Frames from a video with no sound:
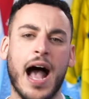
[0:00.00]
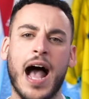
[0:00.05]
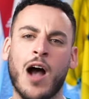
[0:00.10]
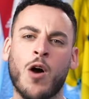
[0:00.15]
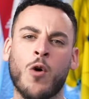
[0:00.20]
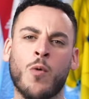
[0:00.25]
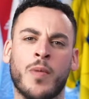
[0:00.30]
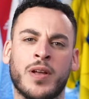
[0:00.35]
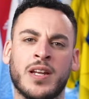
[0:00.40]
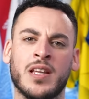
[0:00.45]

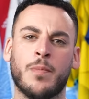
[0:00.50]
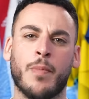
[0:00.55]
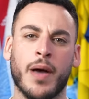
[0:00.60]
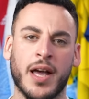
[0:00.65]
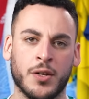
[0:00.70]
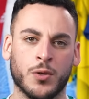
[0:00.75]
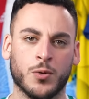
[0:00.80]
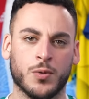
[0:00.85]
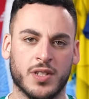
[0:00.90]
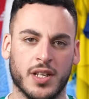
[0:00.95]
How many
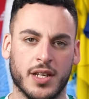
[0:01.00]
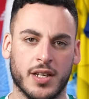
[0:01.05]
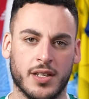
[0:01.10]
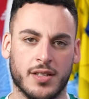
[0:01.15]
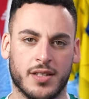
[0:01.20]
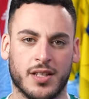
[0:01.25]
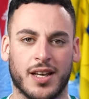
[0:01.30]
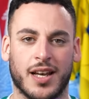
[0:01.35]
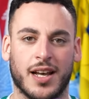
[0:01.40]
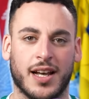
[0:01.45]

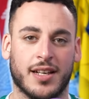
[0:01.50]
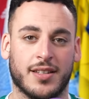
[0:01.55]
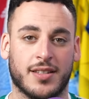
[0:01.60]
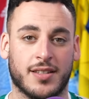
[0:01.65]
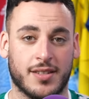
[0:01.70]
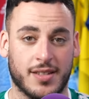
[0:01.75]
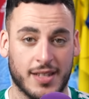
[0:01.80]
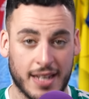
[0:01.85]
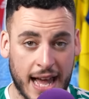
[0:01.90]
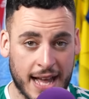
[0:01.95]
penalties has
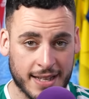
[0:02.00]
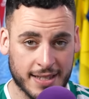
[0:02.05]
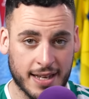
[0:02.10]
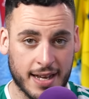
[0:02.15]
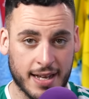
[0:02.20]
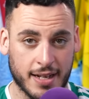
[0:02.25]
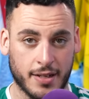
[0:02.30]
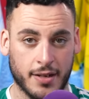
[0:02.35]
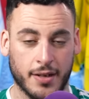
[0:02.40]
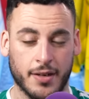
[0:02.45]

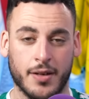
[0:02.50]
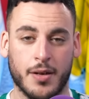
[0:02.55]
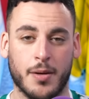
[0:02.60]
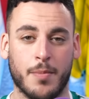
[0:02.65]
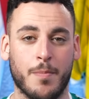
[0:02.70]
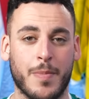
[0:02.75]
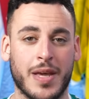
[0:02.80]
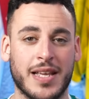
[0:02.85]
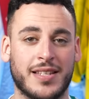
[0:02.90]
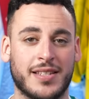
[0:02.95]
Zlatan
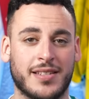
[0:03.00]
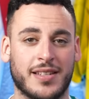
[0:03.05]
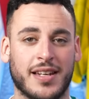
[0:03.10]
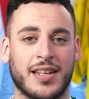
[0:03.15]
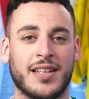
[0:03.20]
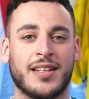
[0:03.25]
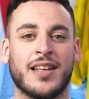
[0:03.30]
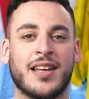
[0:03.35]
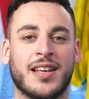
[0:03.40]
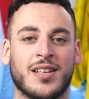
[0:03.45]
missed
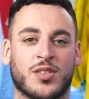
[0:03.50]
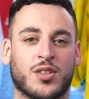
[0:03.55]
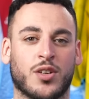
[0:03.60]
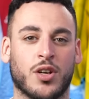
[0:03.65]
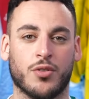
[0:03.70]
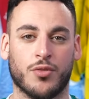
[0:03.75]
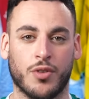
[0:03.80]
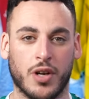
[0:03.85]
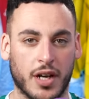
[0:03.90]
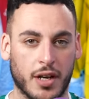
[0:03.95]
in his
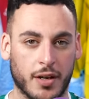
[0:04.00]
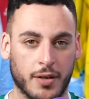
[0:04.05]
career?